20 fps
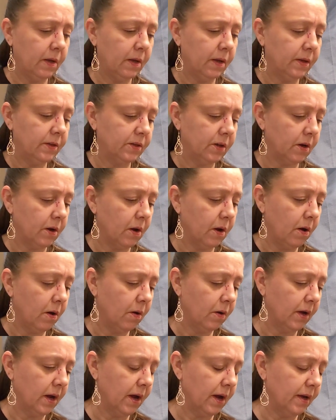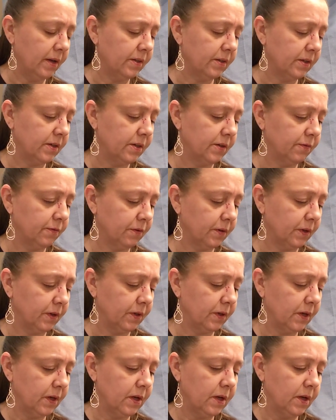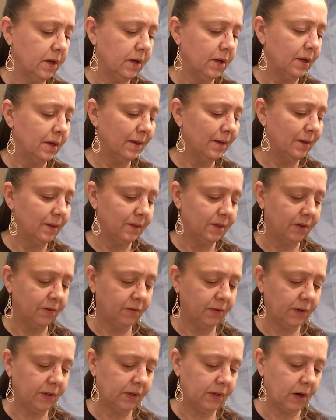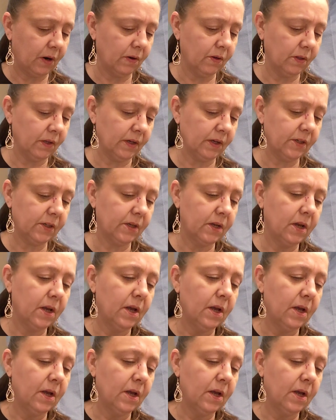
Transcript: It's all kinds of different garlics.